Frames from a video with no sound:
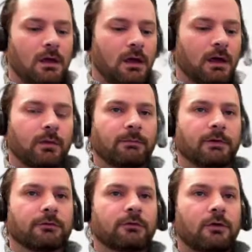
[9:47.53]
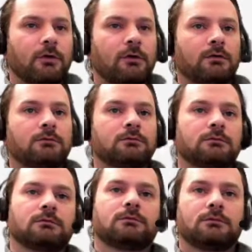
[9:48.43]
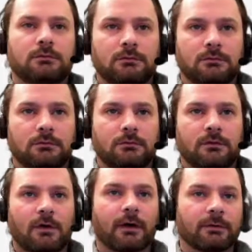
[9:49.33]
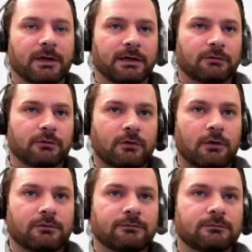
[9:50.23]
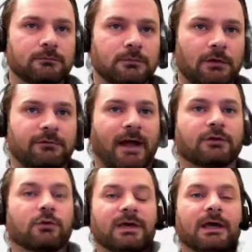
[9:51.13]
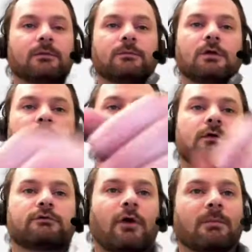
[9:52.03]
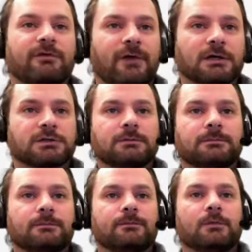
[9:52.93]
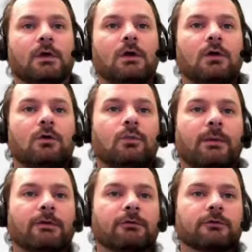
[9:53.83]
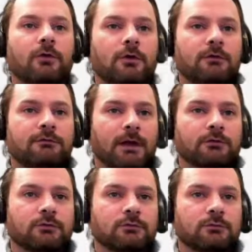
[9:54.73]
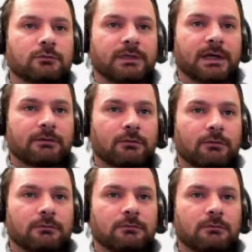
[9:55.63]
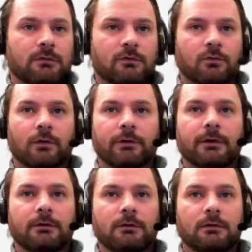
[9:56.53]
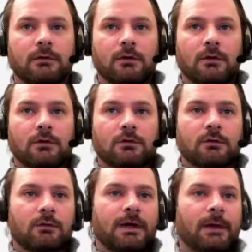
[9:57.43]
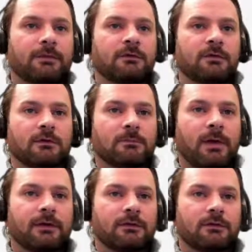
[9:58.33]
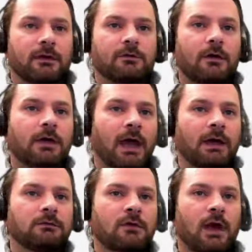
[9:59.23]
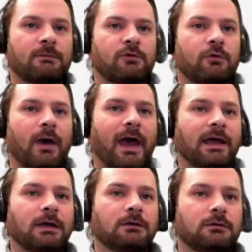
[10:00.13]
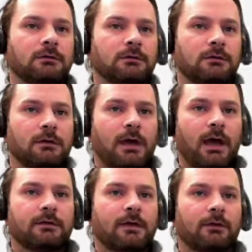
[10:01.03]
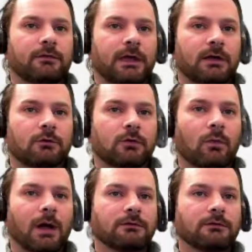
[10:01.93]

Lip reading: And when we return, we need to return a value here from the function. When we return a value, we get to store it. So what happens is Python says, okay, times 2a, a is currently equal to 1,